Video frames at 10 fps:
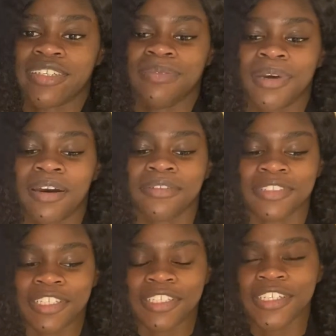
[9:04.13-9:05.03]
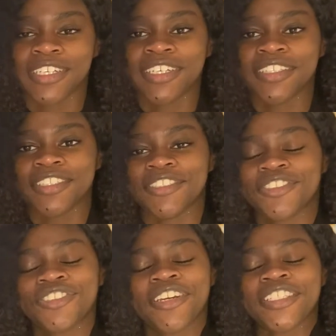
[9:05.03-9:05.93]
about the
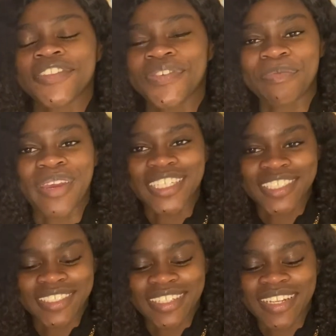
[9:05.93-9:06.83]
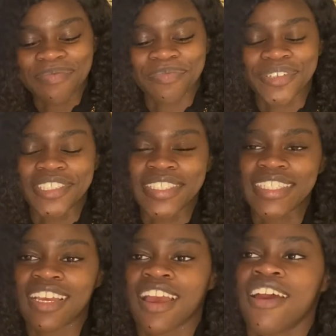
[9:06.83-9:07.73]
transformation in
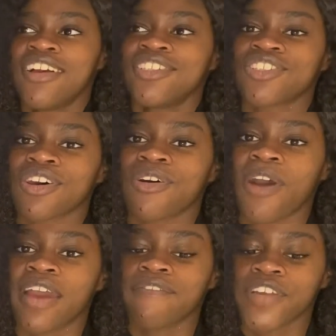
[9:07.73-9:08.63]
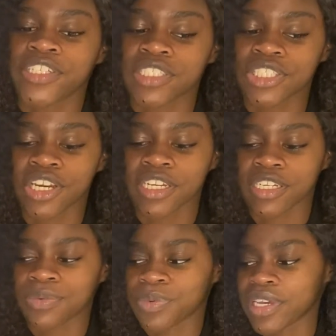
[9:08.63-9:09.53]
printing. So I first
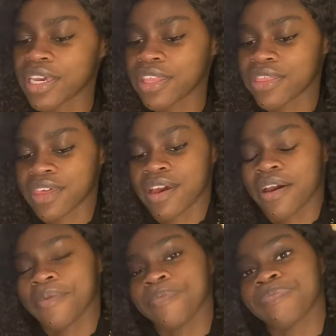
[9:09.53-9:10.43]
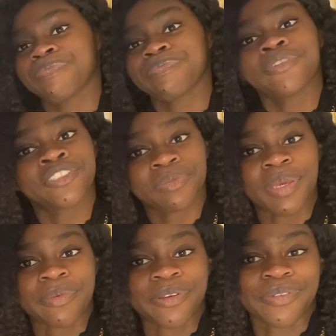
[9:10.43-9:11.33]
started with printer
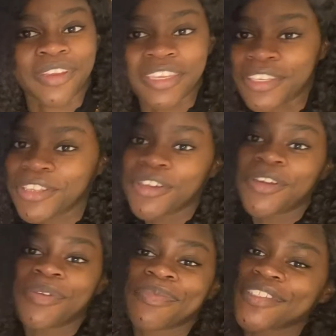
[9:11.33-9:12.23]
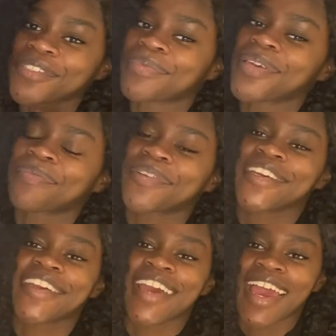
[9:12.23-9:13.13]
paper, regular printer
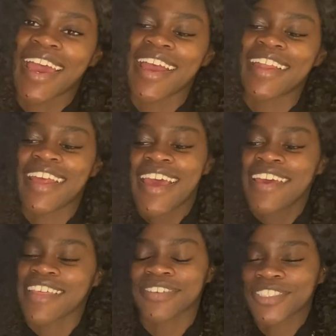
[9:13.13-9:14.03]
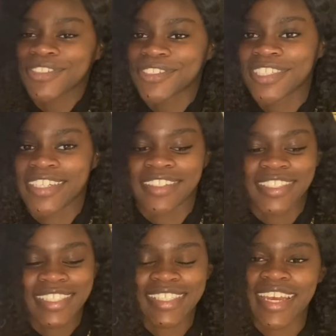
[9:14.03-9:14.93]
paper, and that was cool. Like, I was
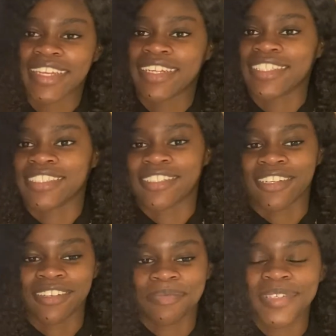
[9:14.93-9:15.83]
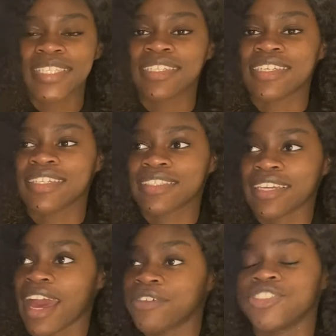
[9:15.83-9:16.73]
excited. I just started business. Like,
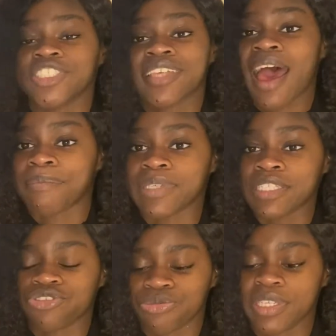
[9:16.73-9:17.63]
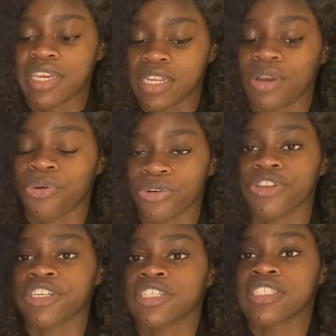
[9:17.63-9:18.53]
I was just happy to be getting
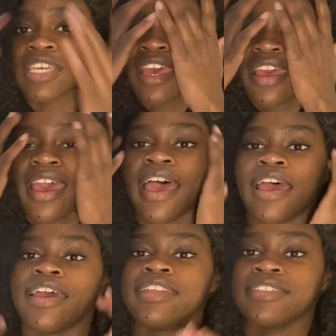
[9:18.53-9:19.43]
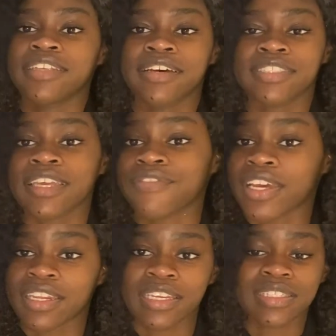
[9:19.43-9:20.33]
orders, and I was like, if I
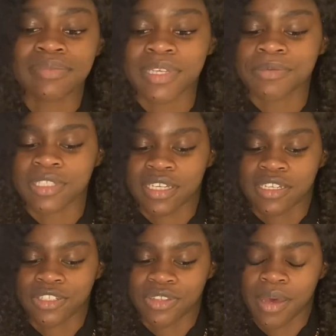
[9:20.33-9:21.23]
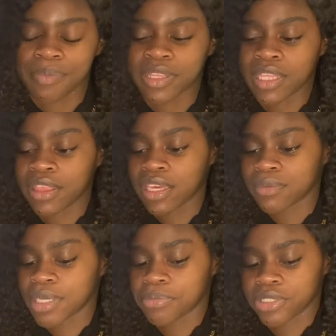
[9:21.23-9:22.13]
gotta cut some labels, I gotta do that. But the thing
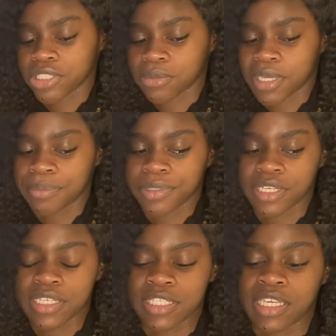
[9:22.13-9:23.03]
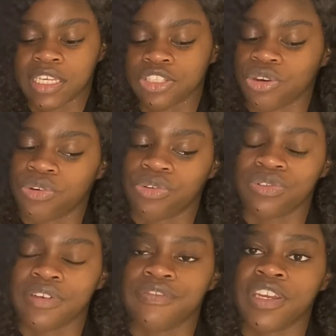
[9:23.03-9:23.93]
about printer paper is it gets old
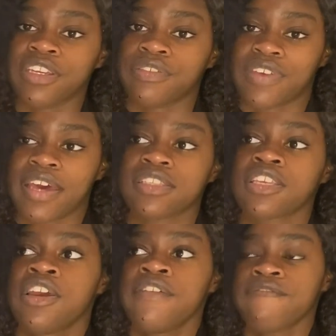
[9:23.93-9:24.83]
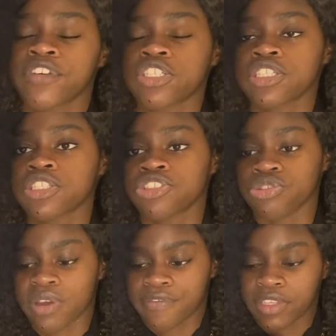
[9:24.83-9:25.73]
very fast. First, you
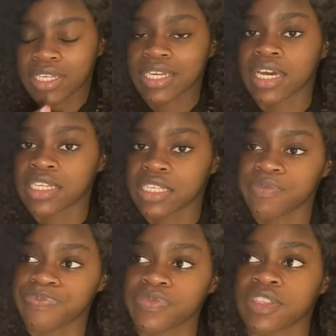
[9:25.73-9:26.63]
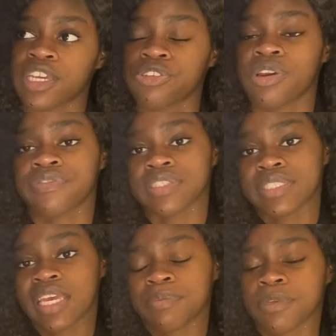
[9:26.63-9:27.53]
have to cut it, then you have to
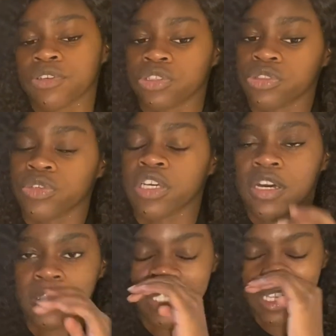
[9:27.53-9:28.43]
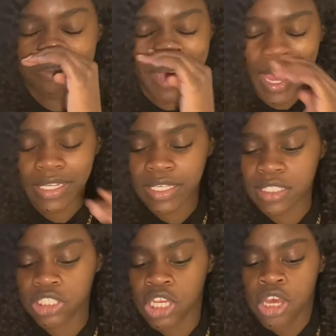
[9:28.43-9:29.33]
tape it or glue it onto the
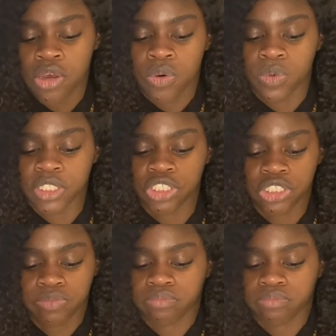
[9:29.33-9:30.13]
package, which